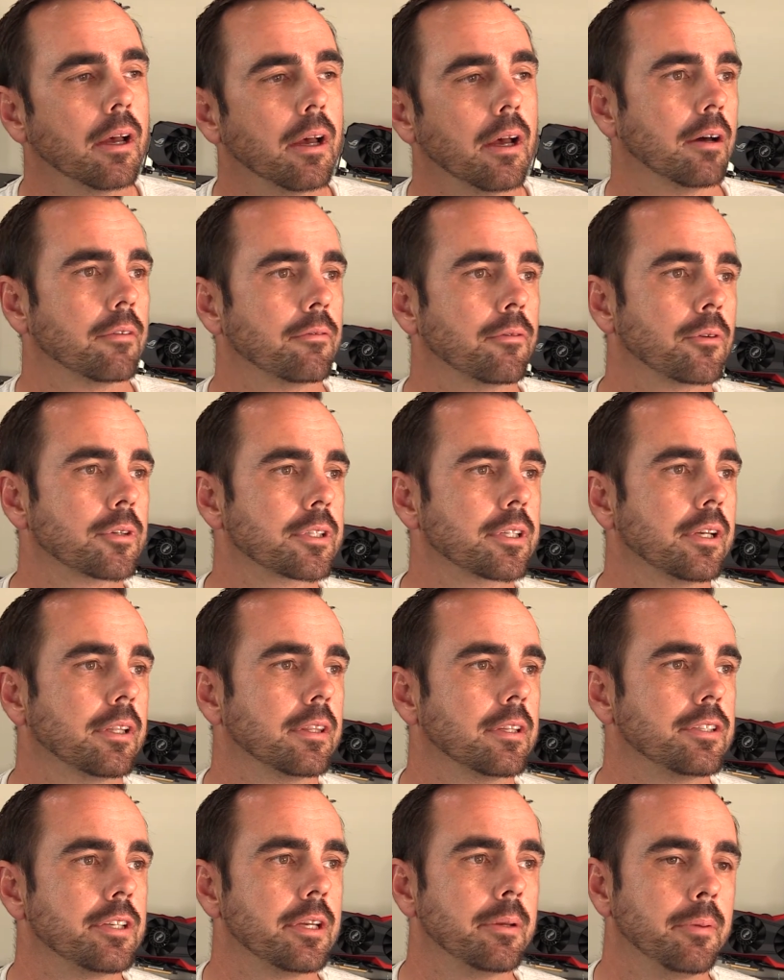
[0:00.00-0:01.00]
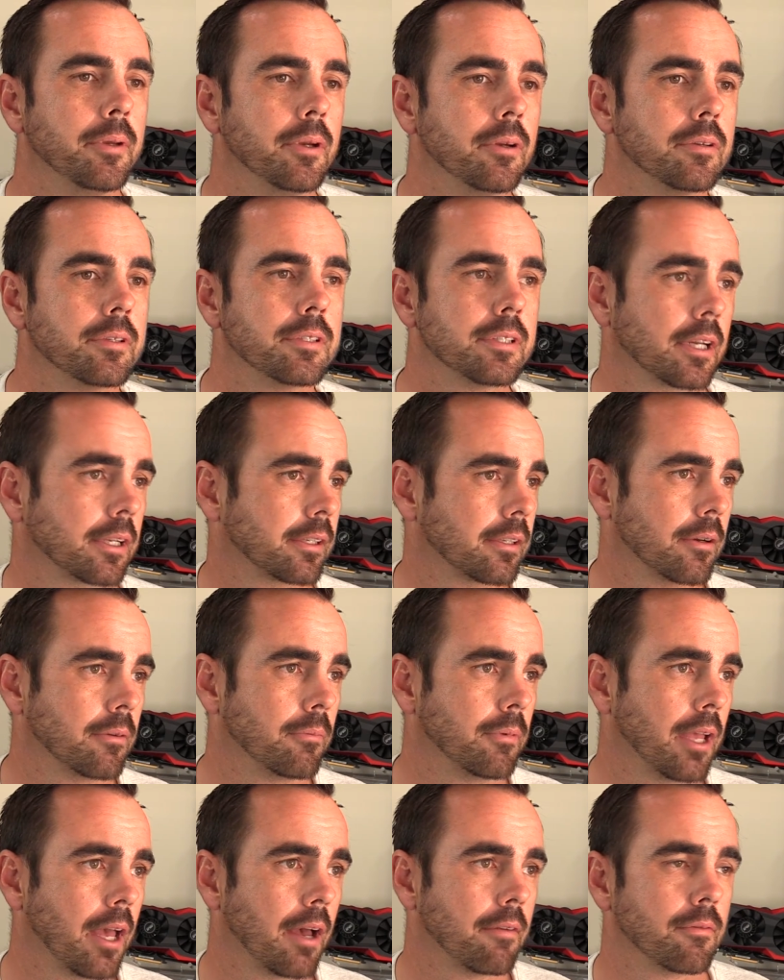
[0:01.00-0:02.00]
Unfortunately, in the GPU sector,
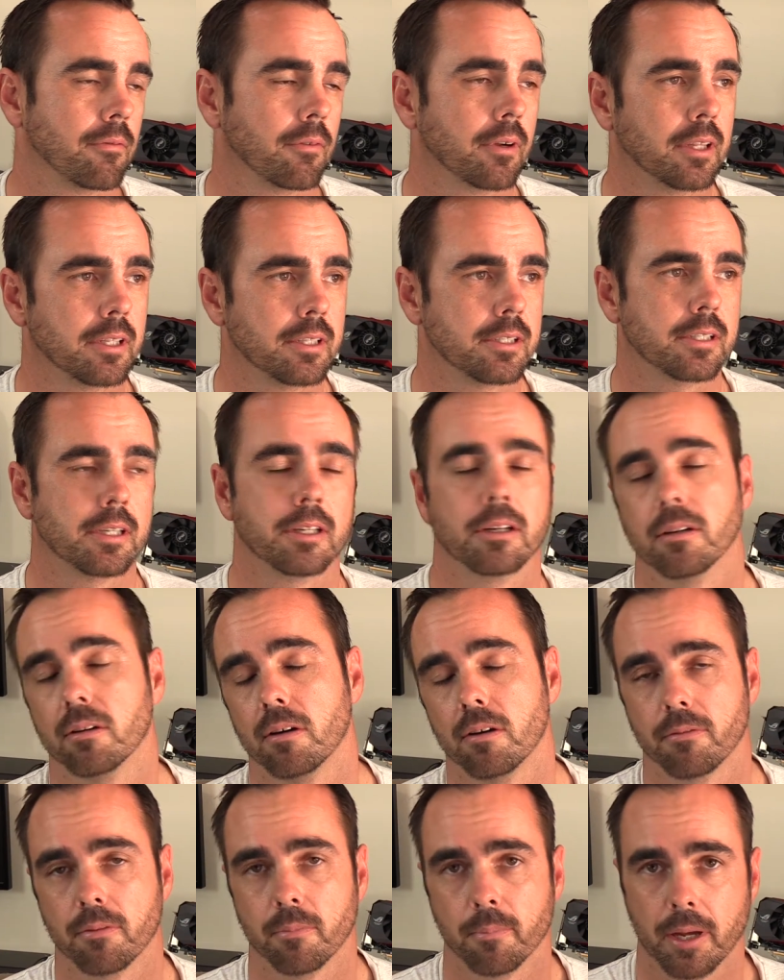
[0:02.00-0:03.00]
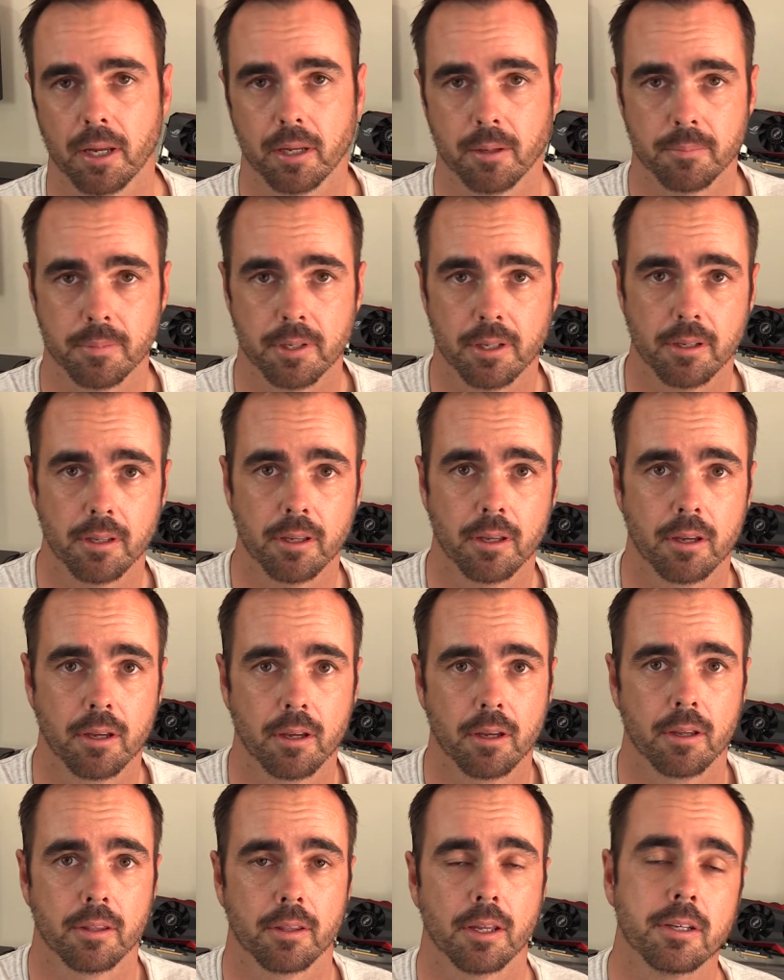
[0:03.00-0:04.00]
we haven't really seen a lot from
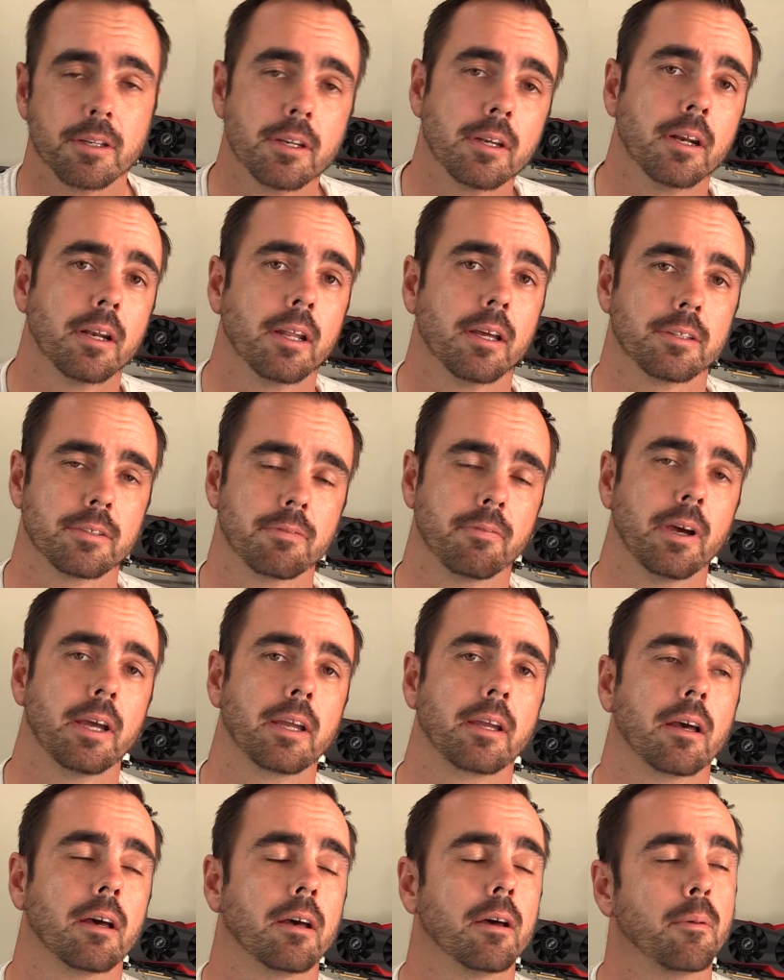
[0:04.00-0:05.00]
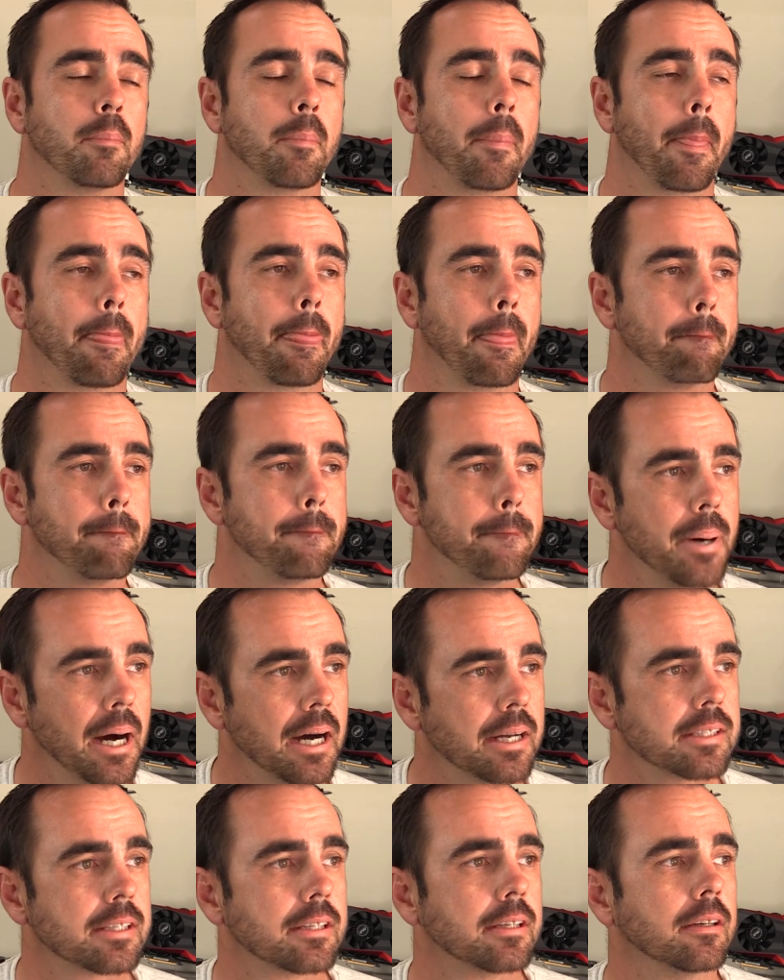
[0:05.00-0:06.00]
AMD. They did announce Vega,
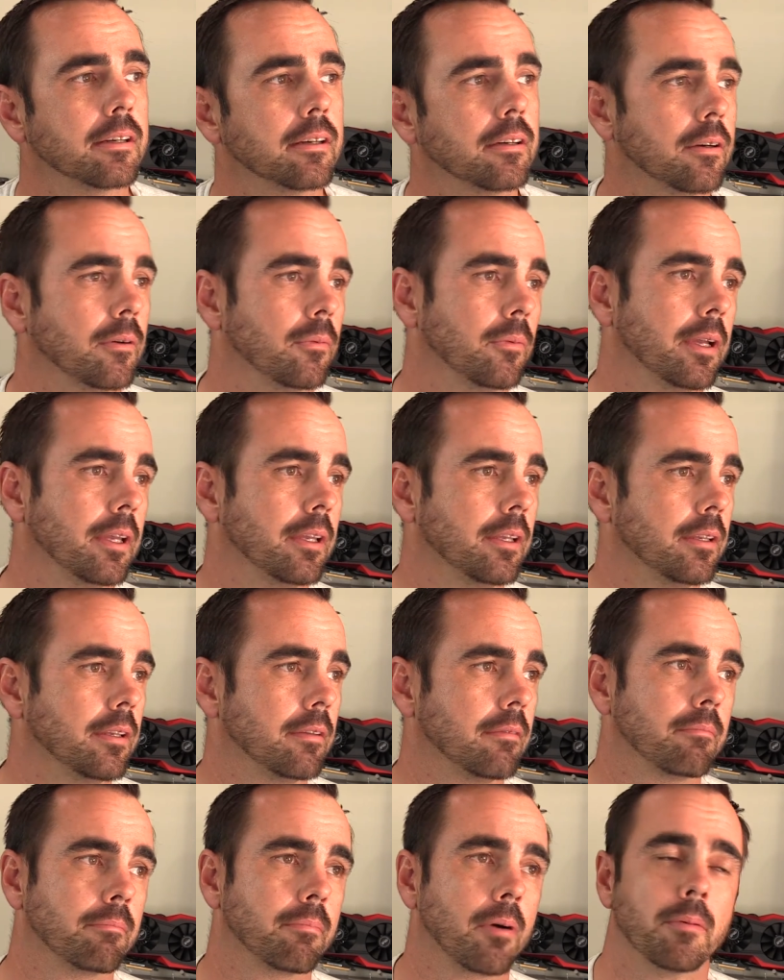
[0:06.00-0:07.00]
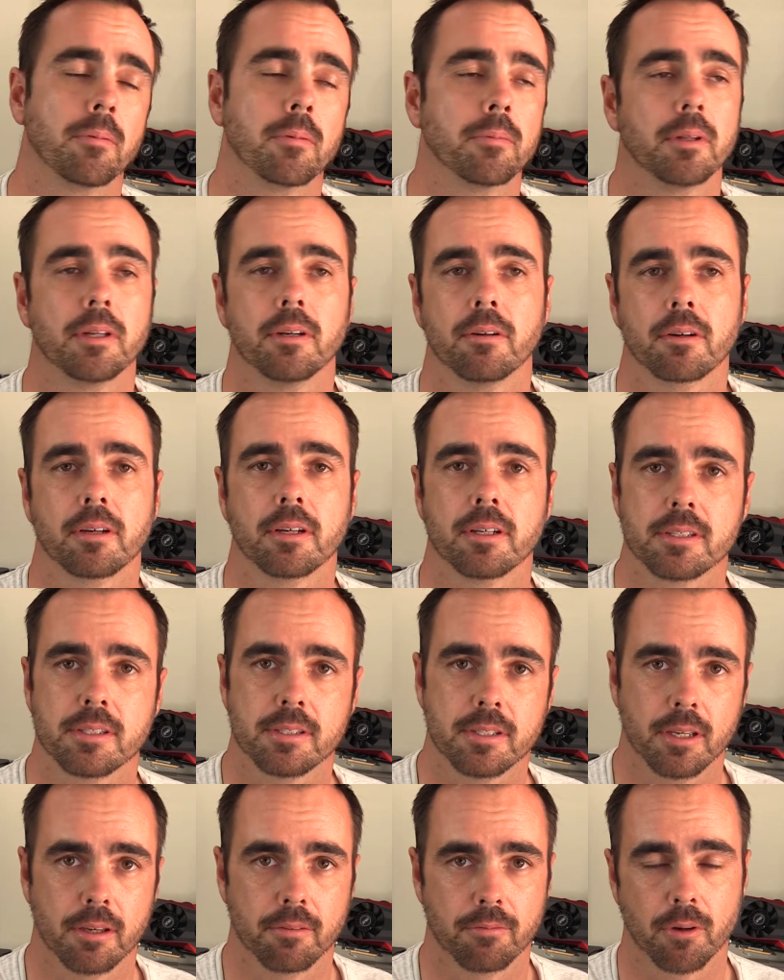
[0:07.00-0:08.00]
but we probably not going to
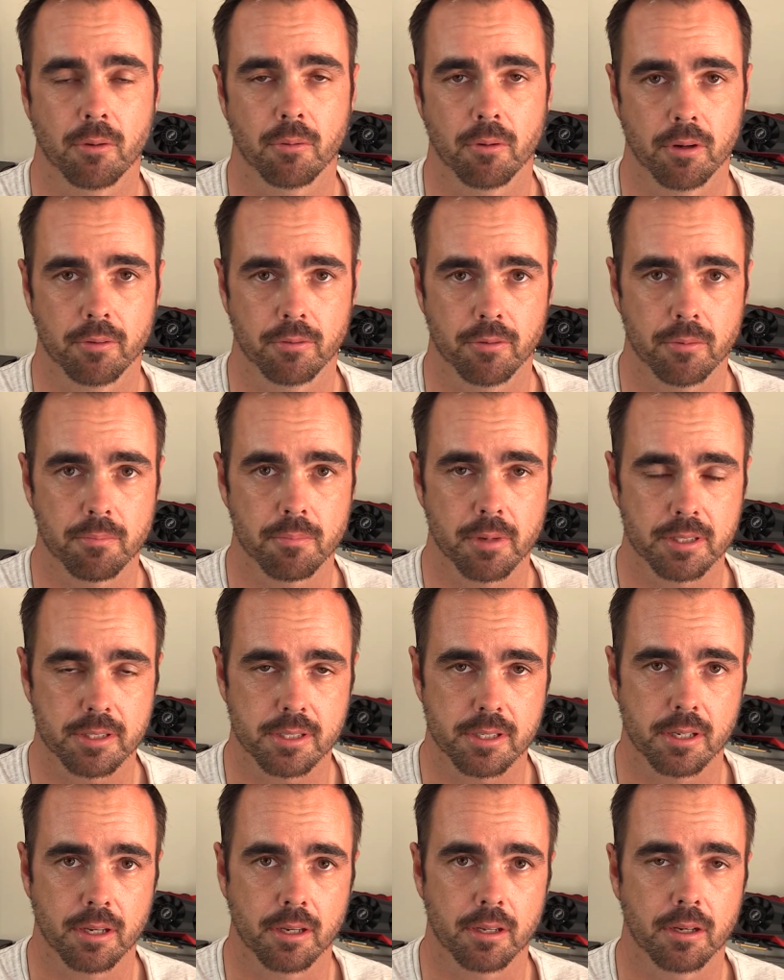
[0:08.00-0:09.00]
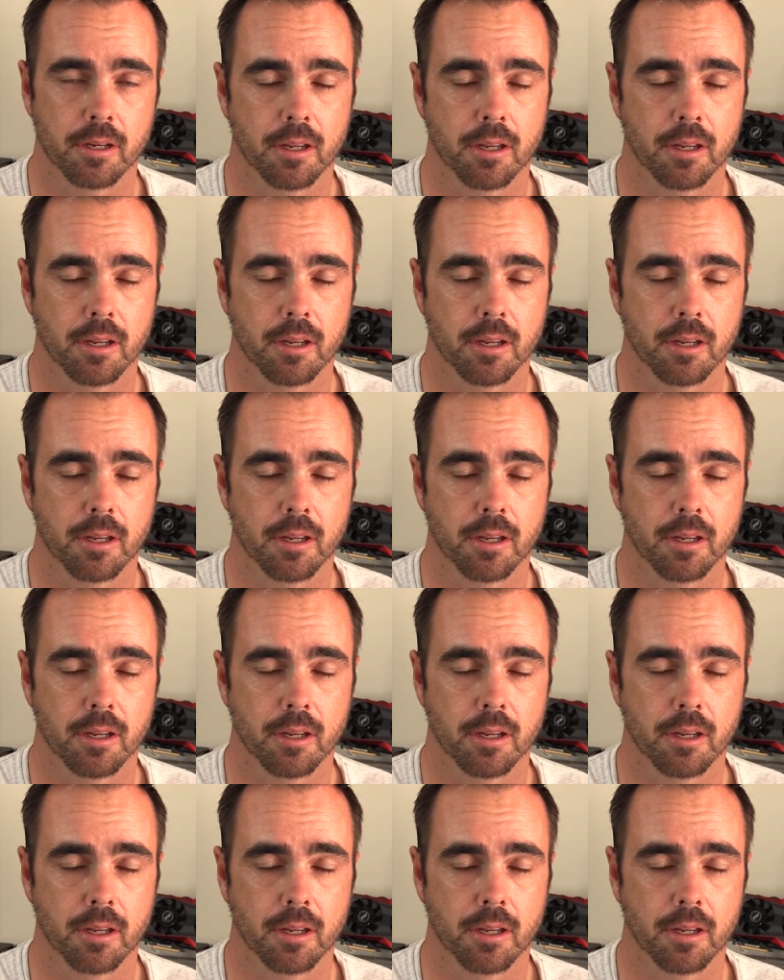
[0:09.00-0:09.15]
see it for quite a few months yet.